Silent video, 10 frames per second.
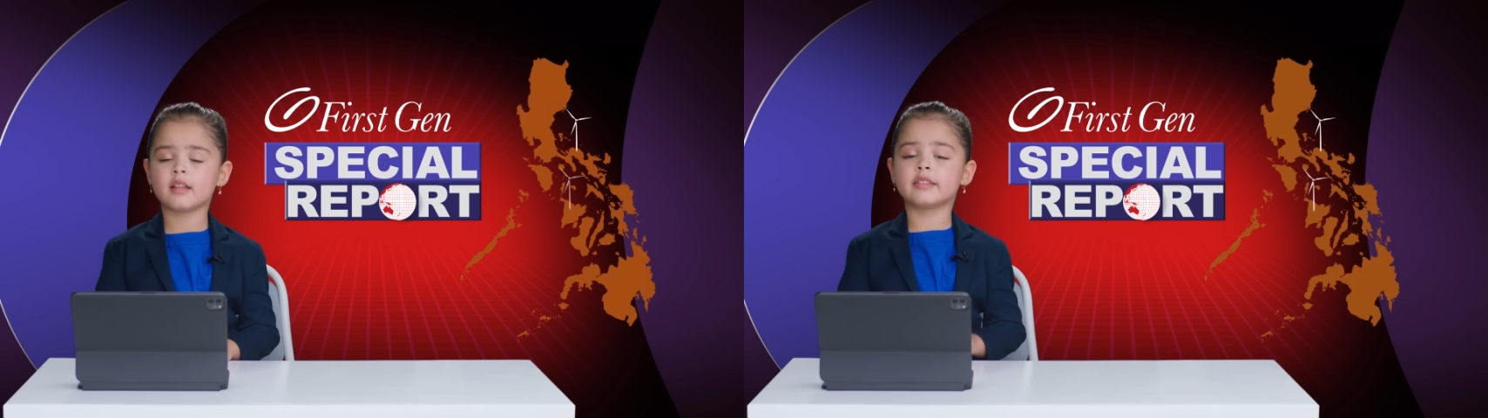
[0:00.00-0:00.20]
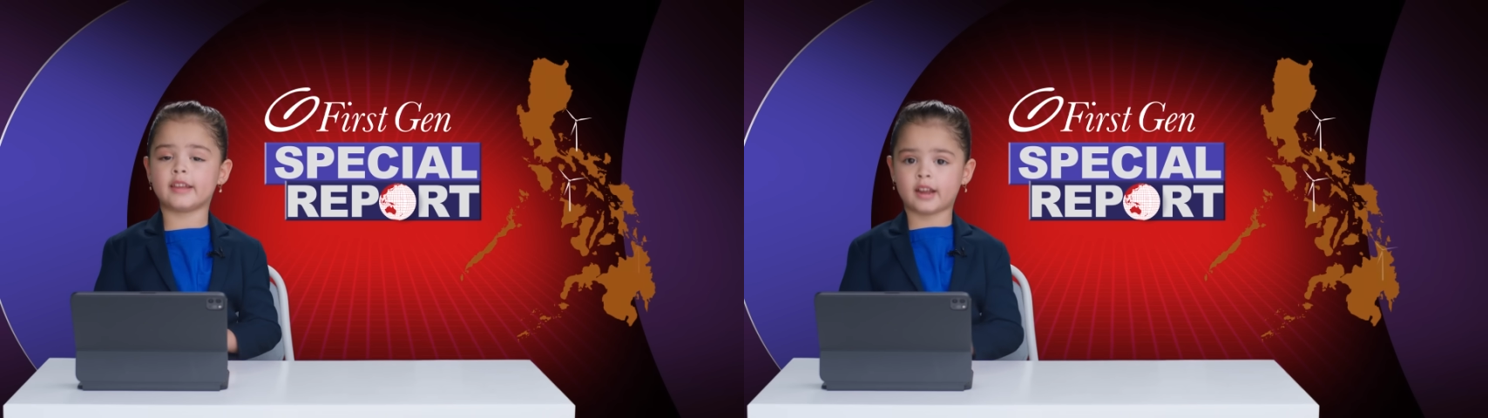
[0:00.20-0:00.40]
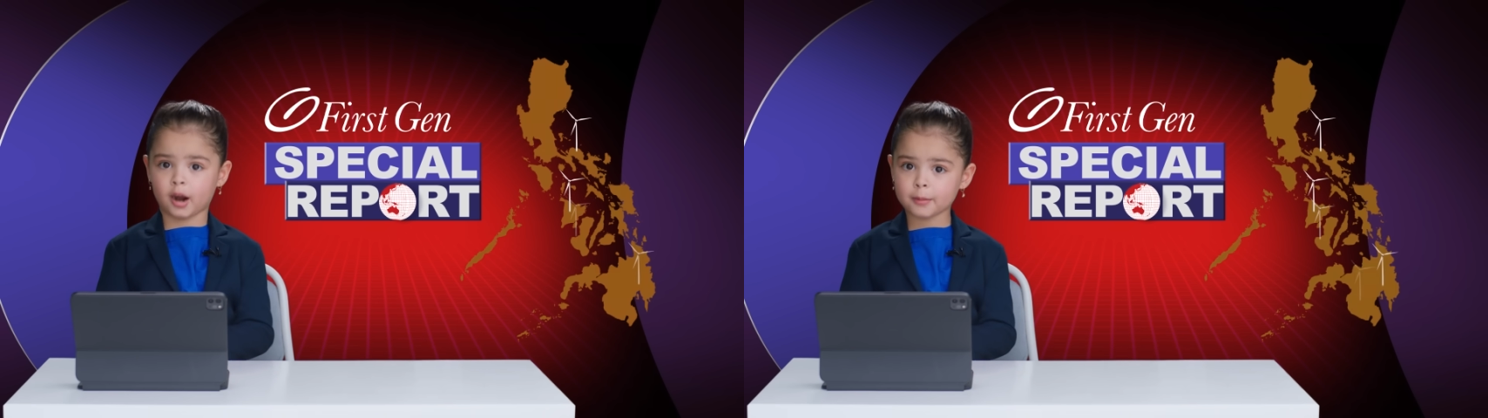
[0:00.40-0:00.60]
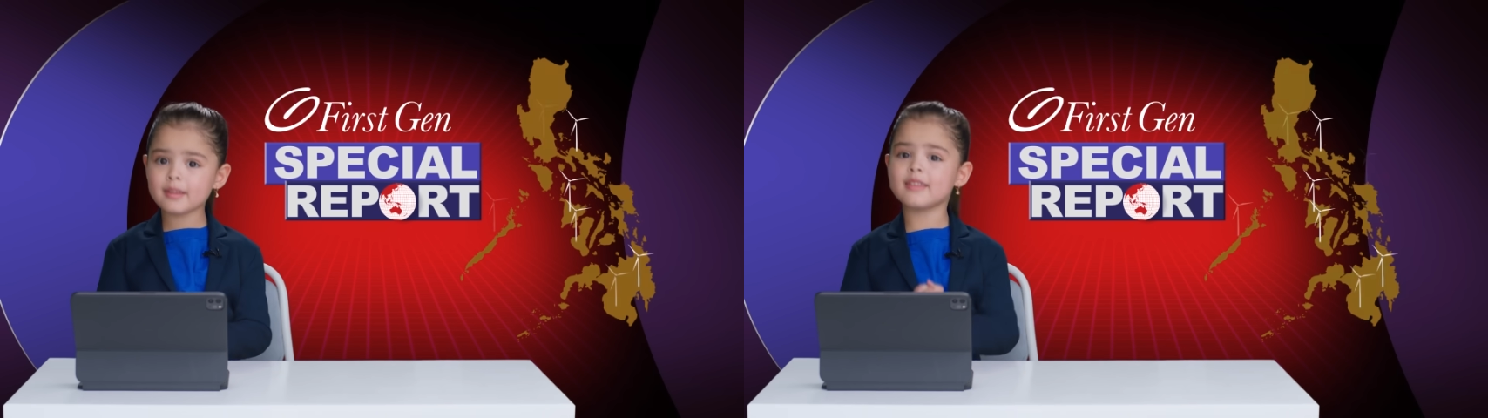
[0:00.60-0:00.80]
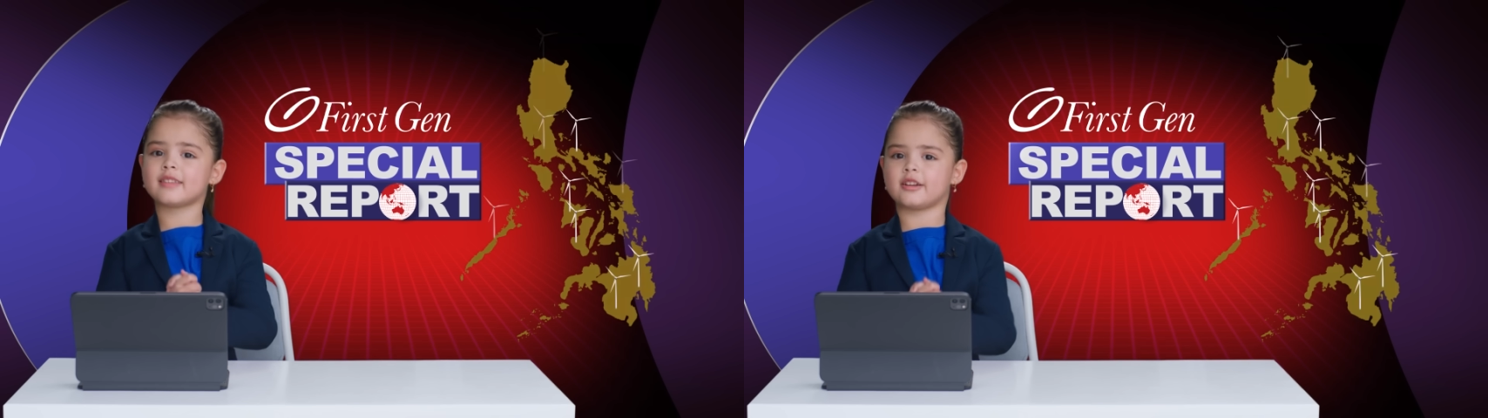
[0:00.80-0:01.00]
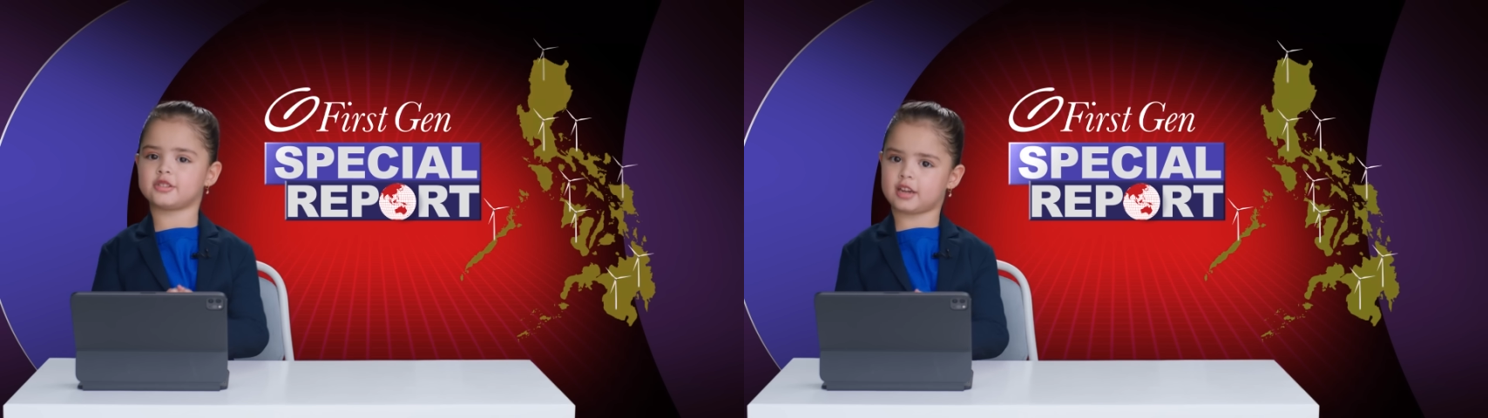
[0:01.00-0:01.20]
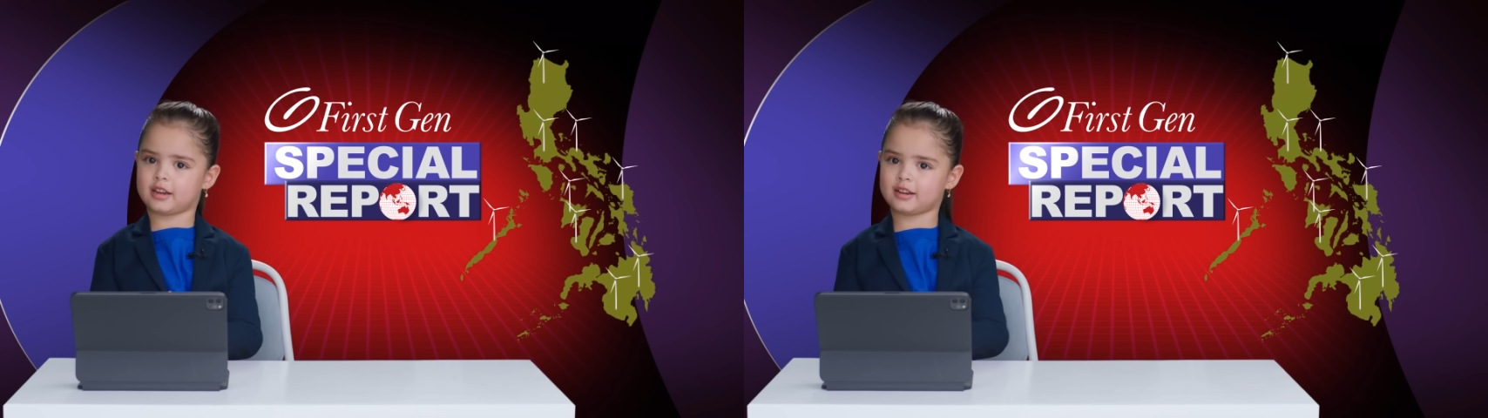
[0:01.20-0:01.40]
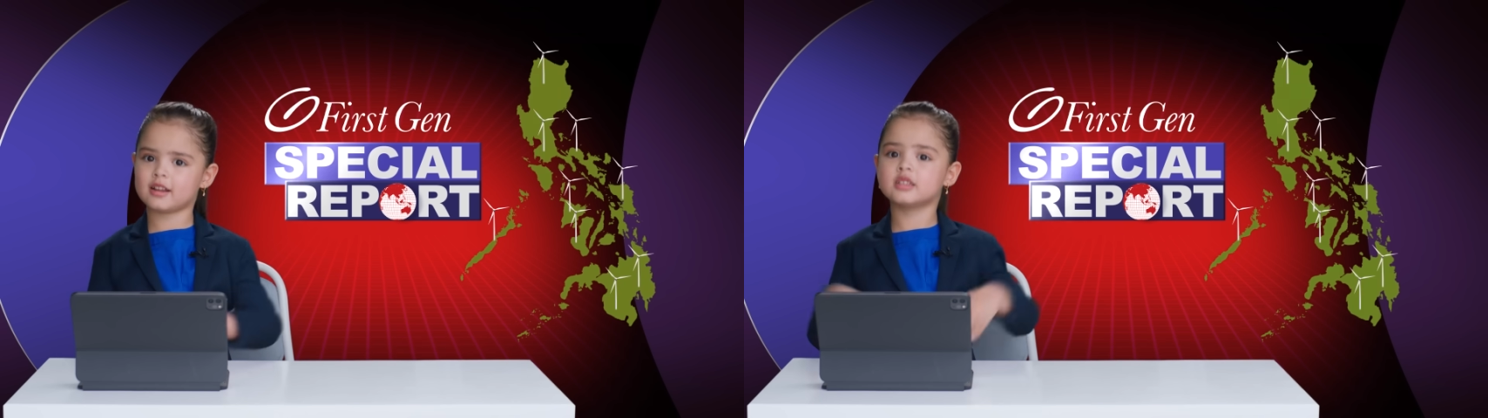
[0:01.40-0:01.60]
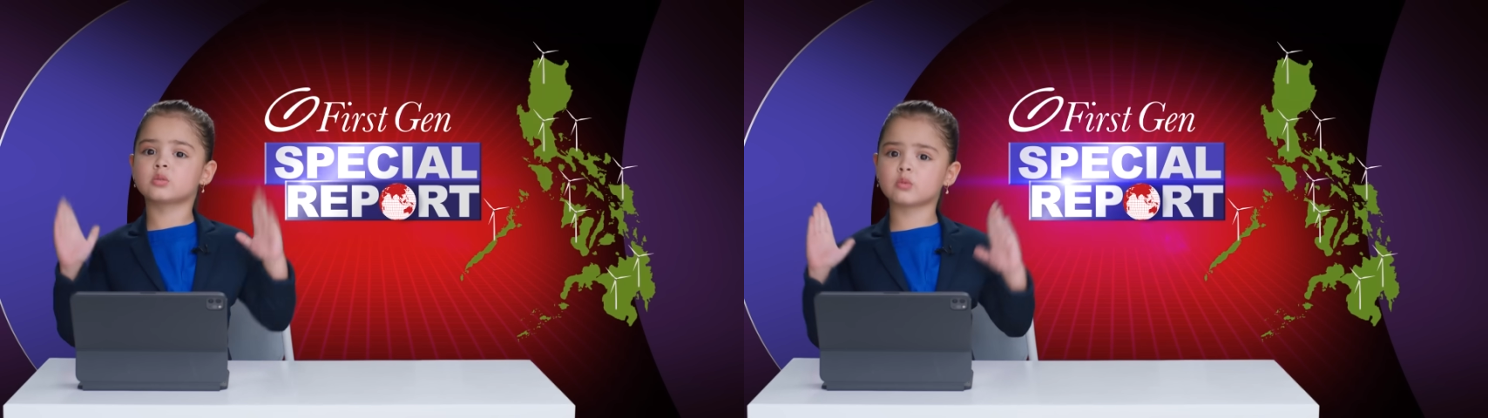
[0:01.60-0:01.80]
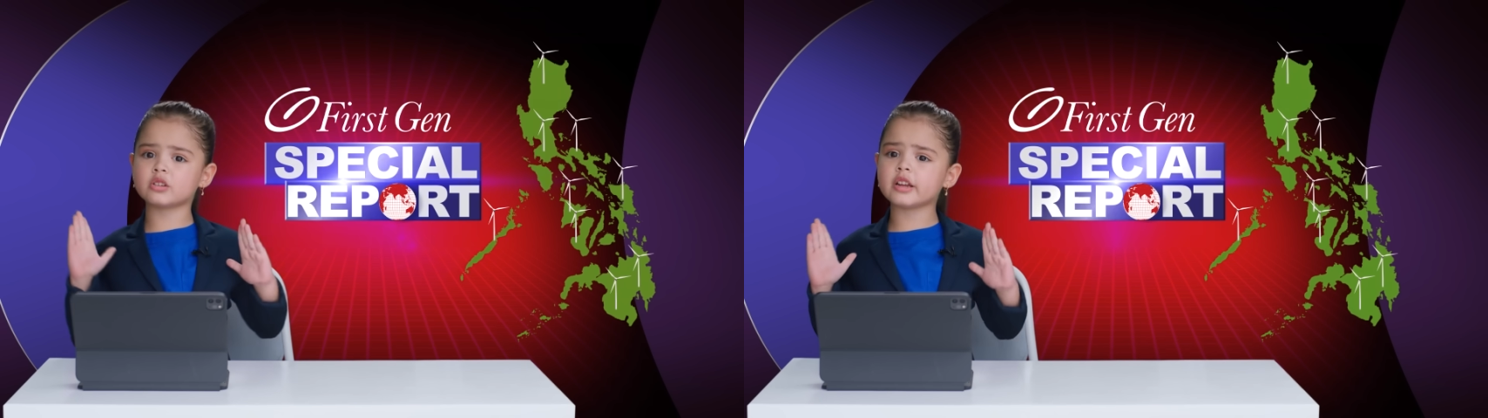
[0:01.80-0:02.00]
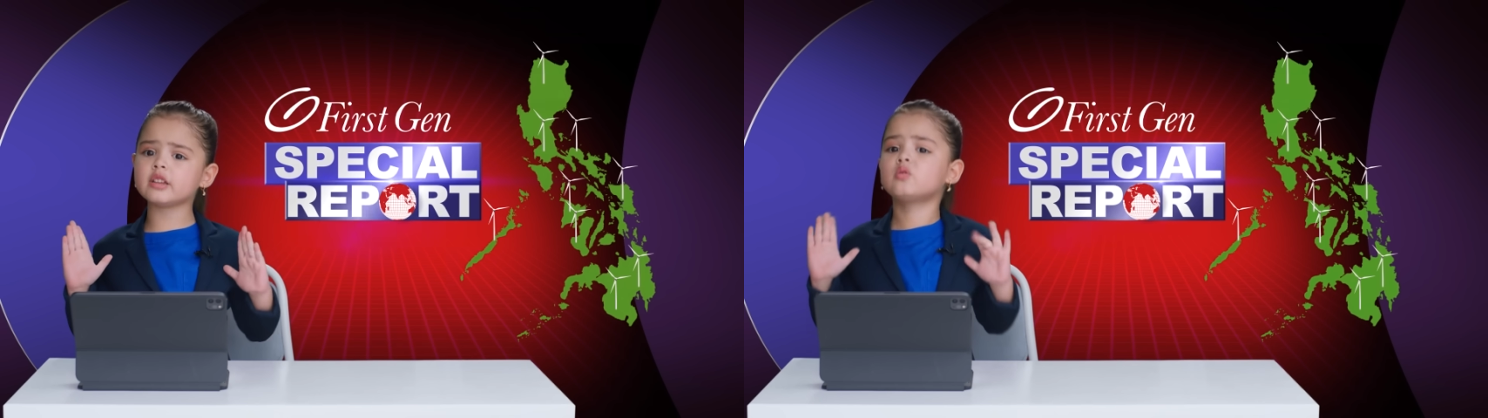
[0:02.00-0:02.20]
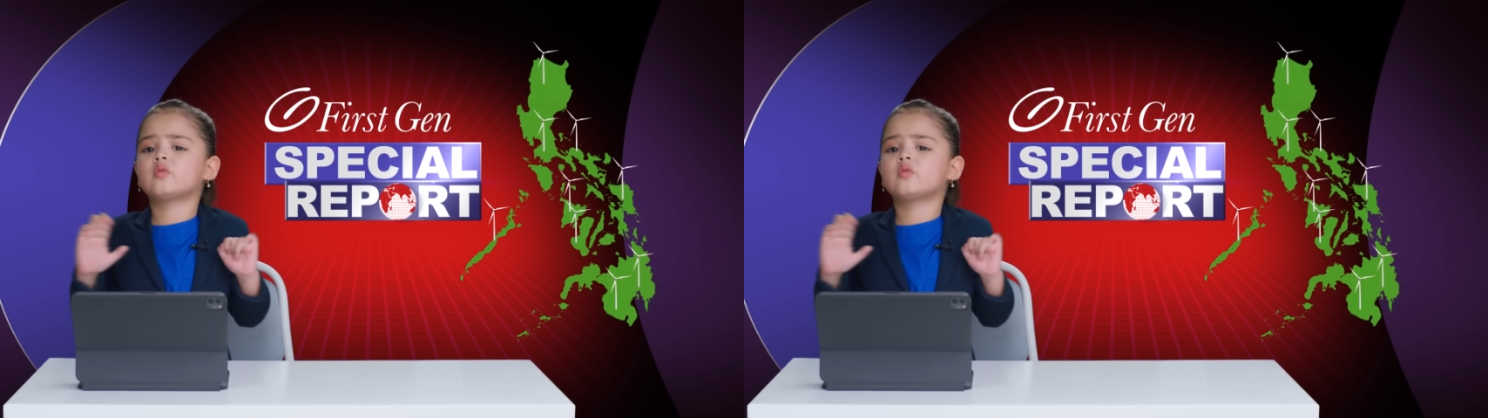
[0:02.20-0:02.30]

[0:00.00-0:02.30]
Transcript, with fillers: Decarbonization, switching